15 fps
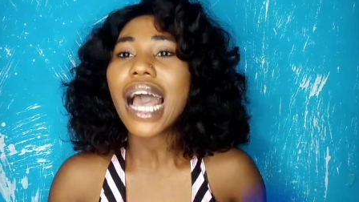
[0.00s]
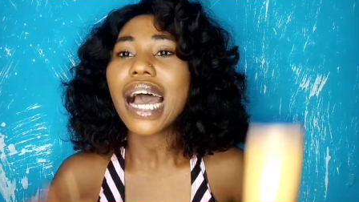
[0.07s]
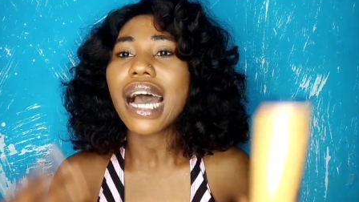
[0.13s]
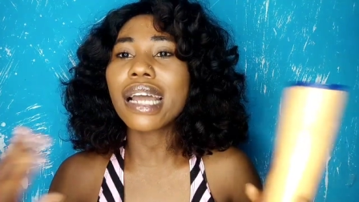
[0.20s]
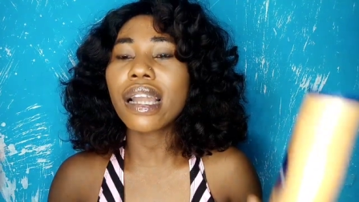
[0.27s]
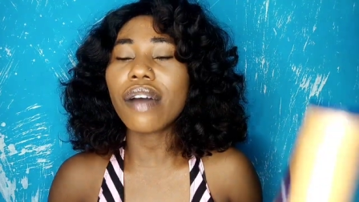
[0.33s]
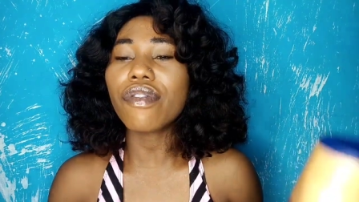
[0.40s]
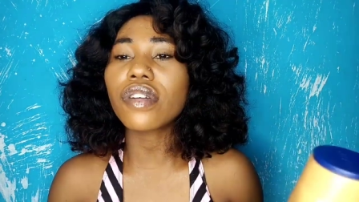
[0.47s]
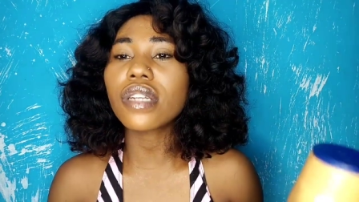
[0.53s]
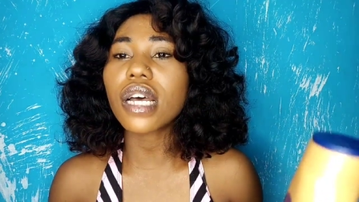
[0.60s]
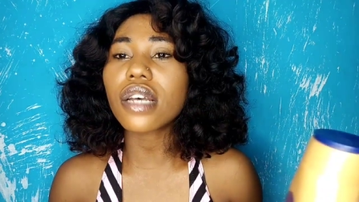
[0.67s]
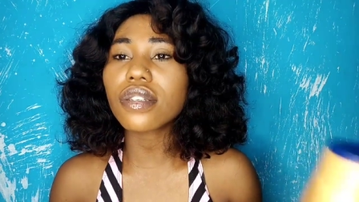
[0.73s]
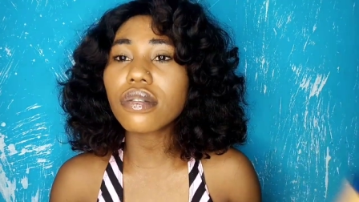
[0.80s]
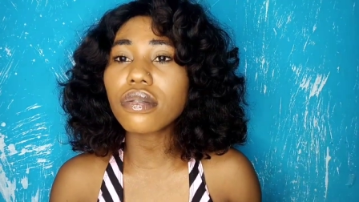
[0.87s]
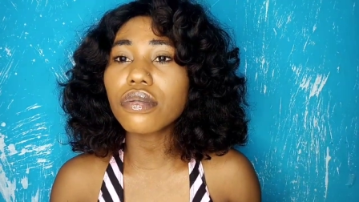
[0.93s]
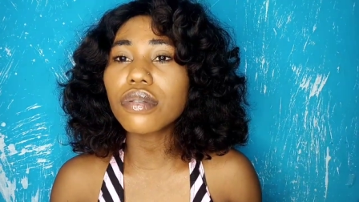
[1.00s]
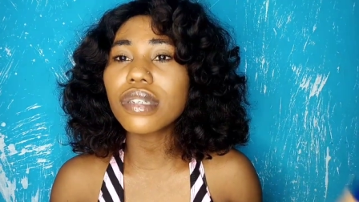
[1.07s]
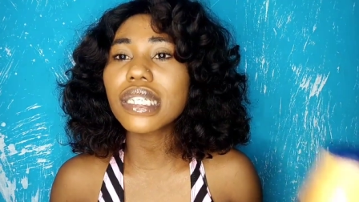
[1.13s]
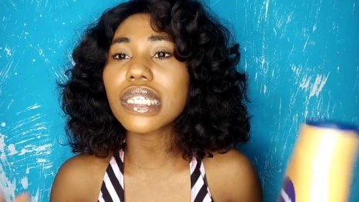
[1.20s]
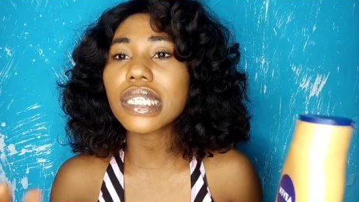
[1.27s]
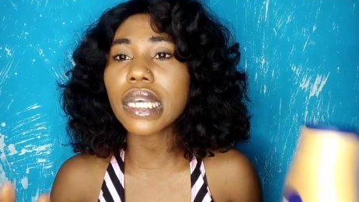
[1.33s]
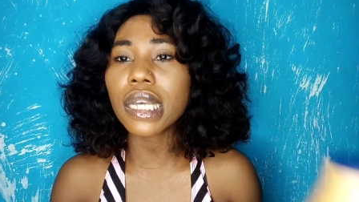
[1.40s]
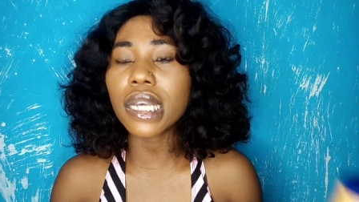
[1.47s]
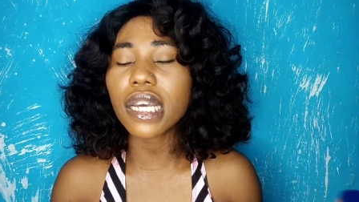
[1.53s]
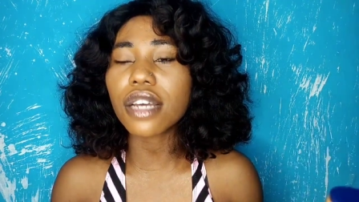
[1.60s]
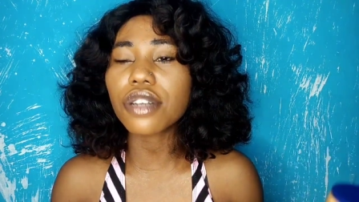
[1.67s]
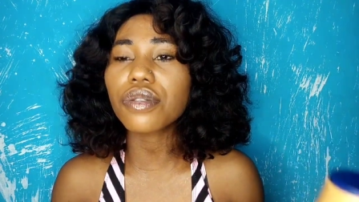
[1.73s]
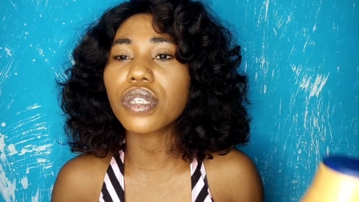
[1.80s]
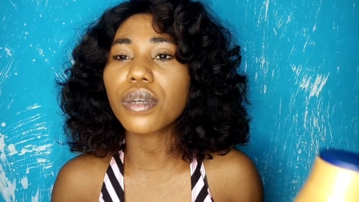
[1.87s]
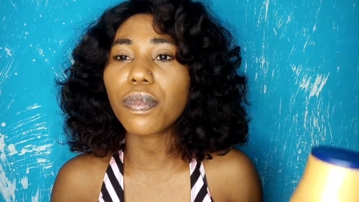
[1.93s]
and I've understood skincare
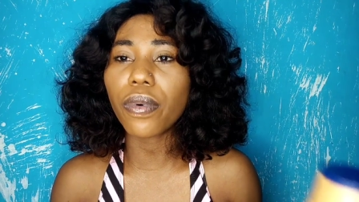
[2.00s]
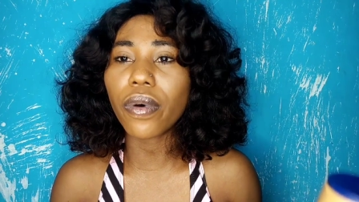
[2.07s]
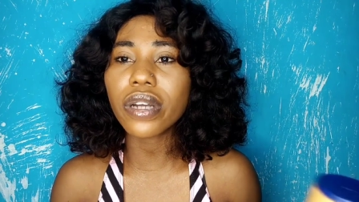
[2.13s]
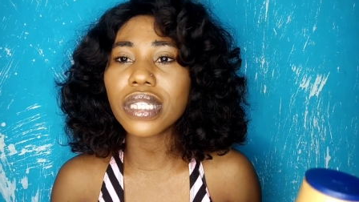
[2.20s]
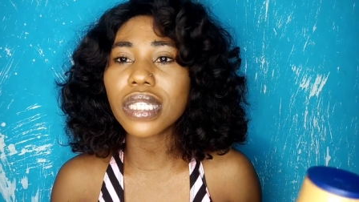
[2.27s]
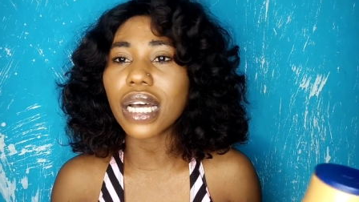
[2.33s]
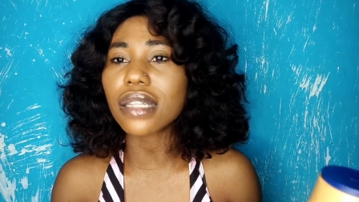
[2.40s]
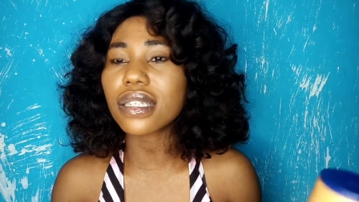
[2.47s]
to the point that